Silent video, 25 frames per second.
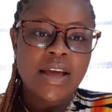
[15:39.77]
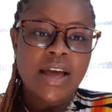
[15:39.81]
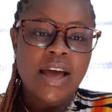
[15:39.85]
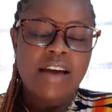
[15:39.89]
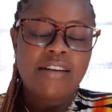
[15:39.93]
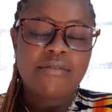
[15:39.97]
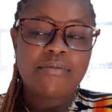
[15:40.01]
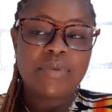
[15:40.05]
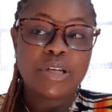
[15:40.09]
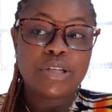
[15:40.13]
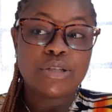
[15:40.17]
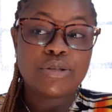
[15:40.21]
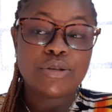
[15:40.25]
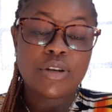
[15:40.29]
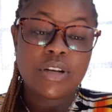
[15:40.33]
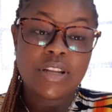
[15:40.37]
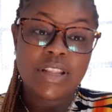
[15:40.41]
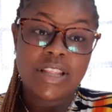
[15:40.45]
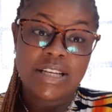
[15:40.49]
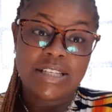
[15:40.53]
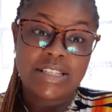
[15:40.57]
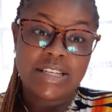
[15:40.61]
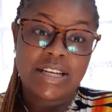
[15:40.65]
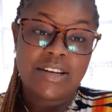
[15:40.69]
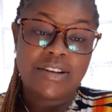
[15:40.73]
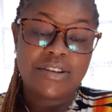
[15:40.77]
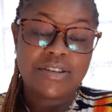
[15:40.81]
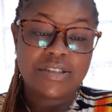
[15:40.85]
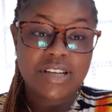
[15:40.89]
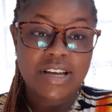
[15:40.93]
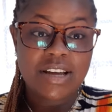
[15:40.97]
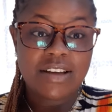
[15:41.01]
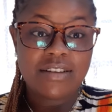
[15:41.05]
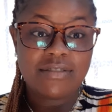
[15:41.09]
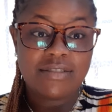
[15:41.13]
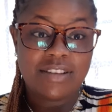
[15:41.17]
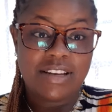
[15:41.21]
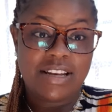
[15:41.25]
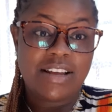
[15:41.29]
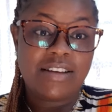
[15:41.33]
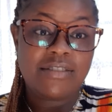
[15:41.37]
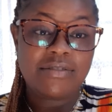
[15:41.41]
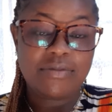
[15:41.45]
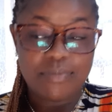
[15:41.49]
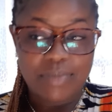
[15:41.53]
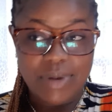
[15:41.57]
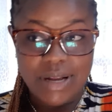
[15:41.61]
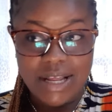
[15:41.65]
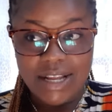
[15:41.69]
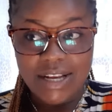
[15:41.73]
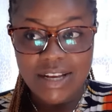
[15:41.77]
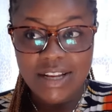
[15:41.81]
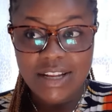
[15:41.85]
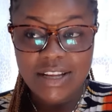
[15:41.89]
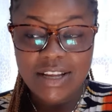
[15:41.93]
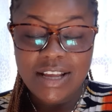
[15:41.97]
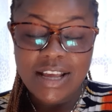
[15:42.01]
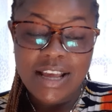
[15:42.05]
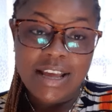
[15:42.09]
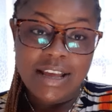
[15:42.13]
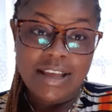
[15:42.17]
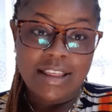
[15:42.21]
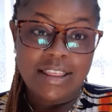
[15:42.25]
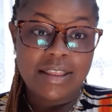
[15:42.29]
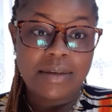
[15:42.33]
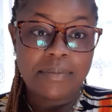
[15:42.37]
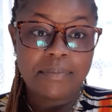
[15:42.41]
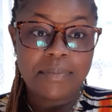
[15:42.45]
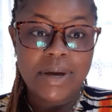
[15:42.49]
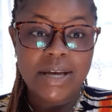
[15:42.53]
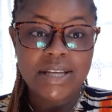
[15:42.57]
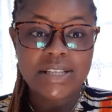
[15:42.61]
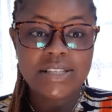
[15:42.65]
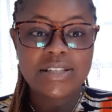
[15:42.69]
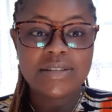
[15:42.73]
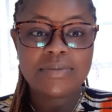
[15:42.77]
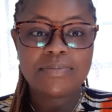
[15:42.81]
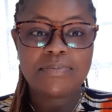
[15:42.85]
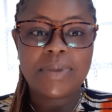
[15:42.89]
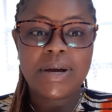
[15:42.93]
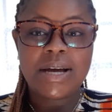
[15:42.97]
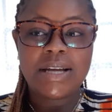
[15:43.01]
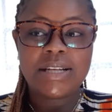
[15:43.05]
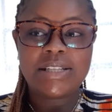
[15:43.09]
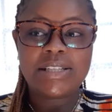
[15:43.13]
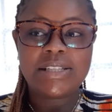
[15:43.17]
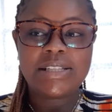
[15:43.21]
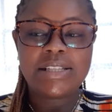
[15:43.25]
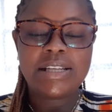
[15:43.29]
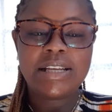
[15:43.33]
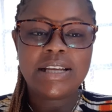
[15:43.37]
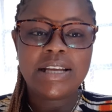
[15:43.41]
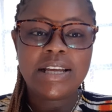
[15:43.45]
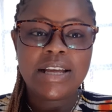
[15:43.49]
I've been told that I don't have enough blood in the past, but